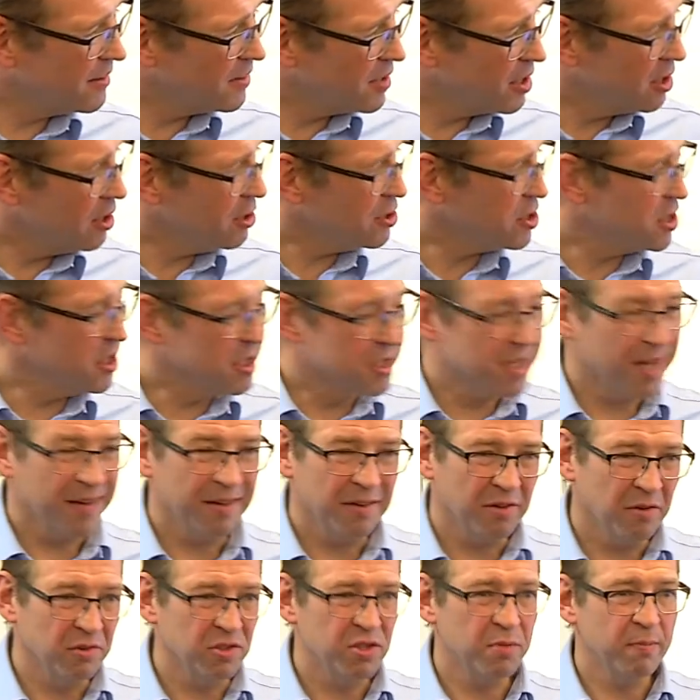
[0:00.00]
the losses
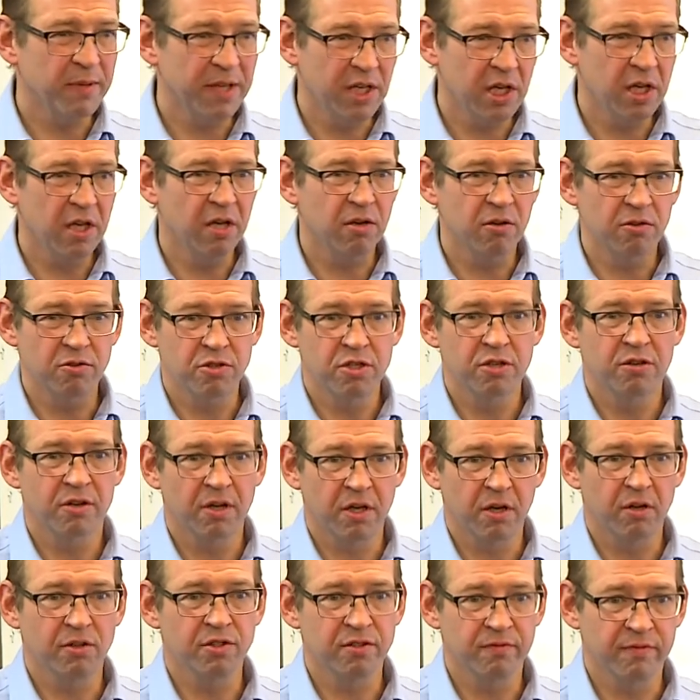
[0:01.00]
tend not to be huge
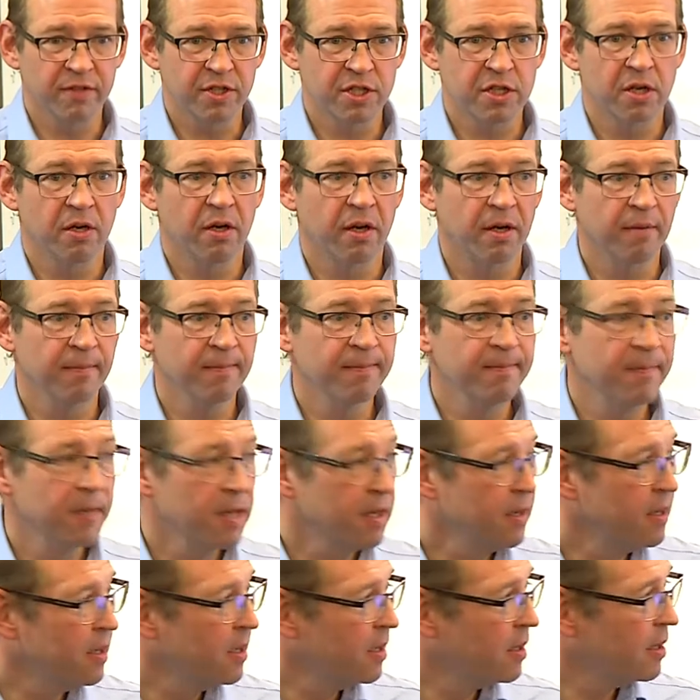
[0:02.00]
a lot of the time.
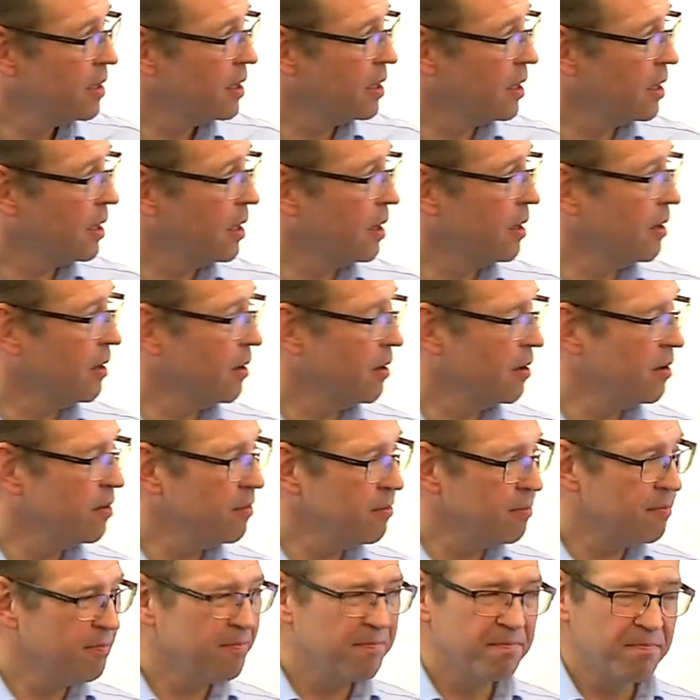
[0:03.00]
Uh,
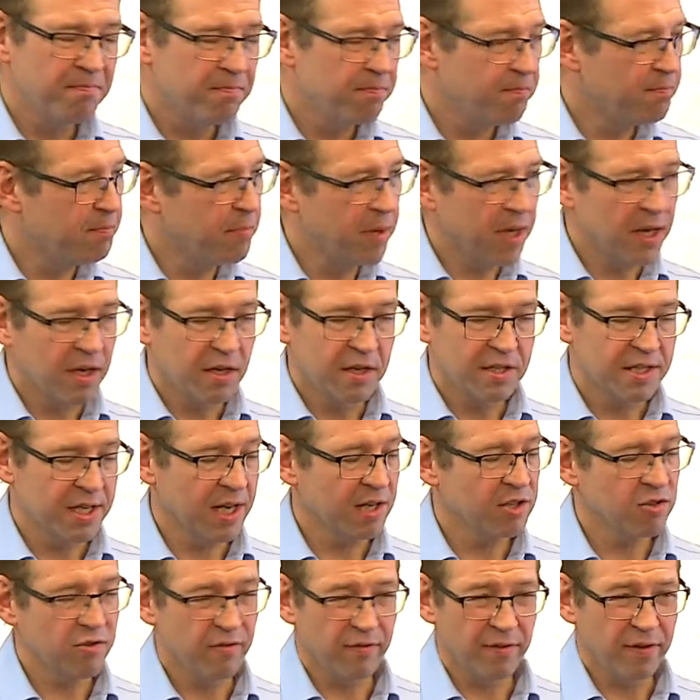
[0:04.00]
big
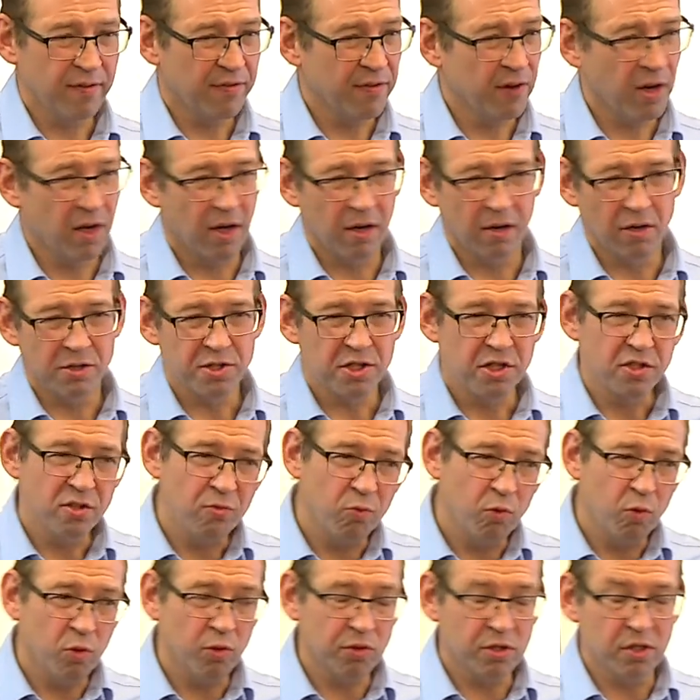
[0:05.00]
catastrophe fire losses
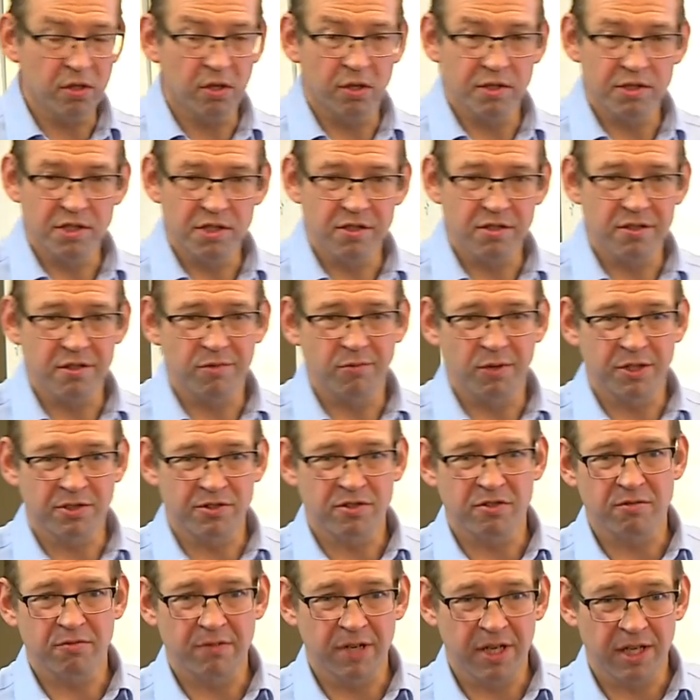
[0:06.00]
and water losses are the
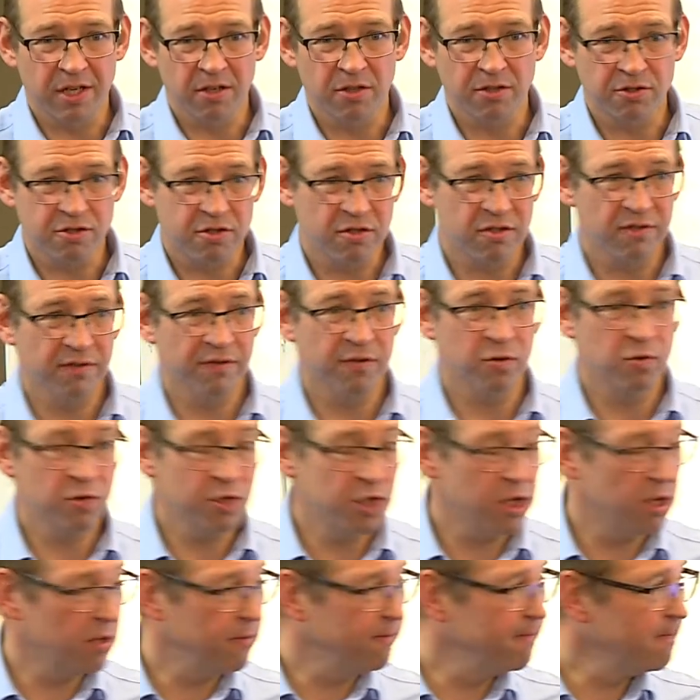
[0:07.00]
ones that really cost us a
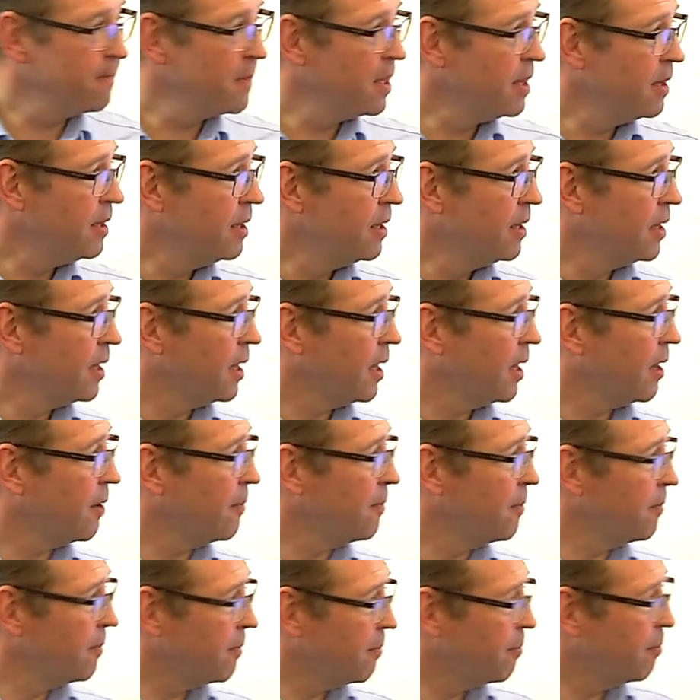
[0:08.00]
fortune.
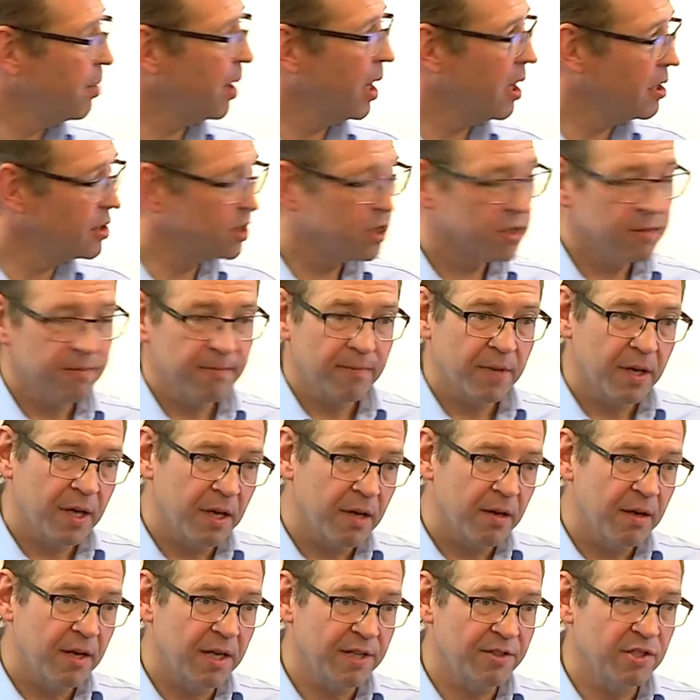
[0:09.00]
Um, but
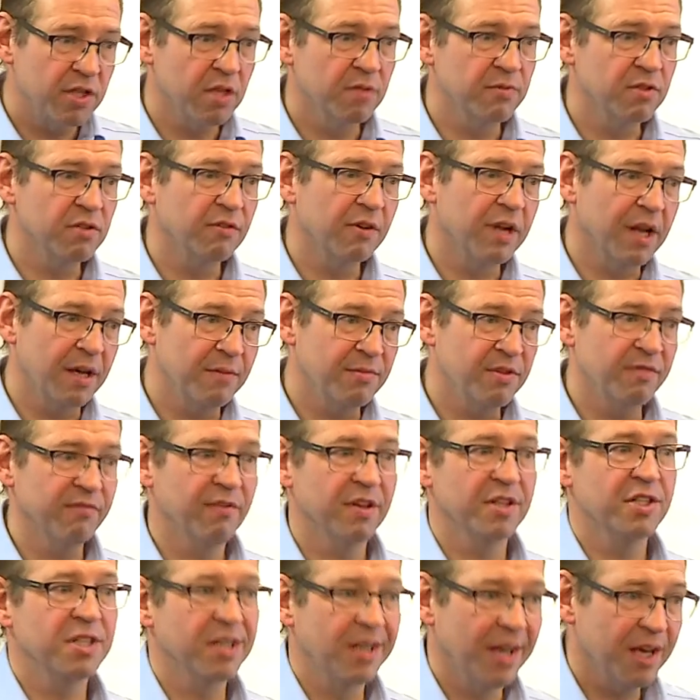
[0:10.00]
in terms of claims
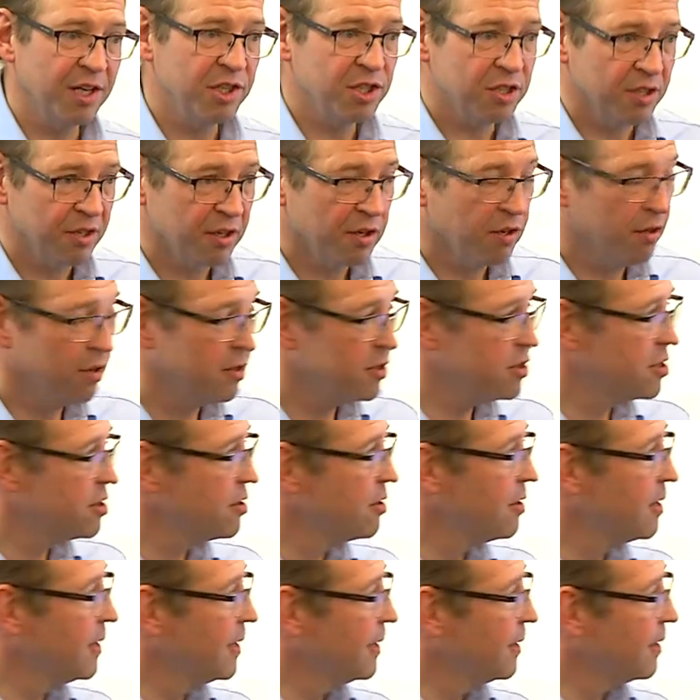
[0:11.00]
investigation
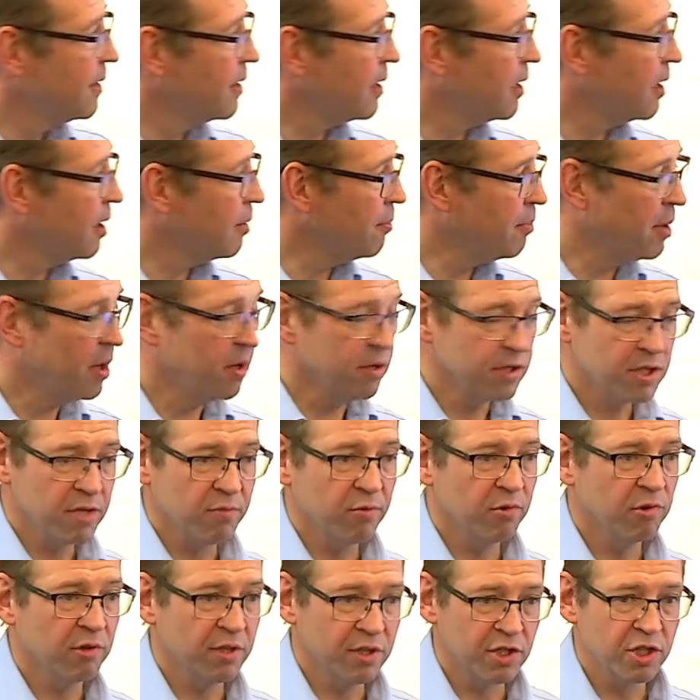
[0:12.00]
costs, uh, party
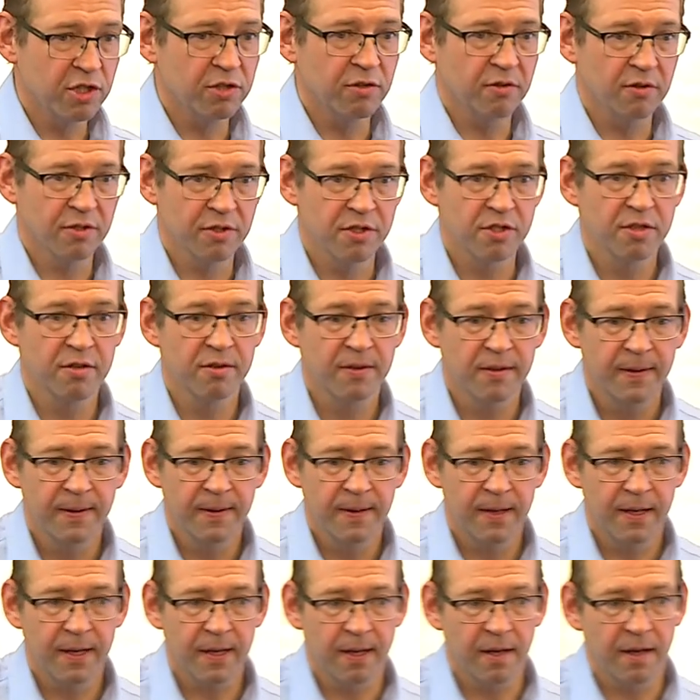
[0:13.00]
wall insurance
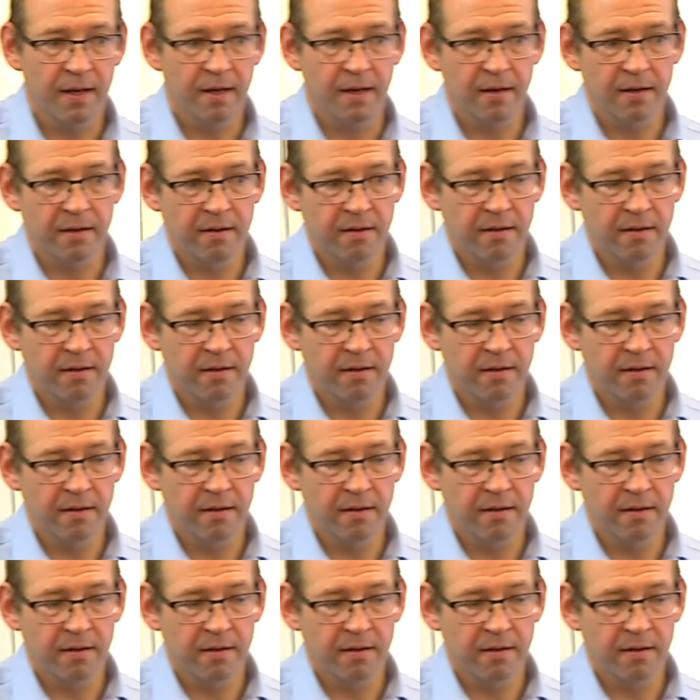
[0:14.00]
uh,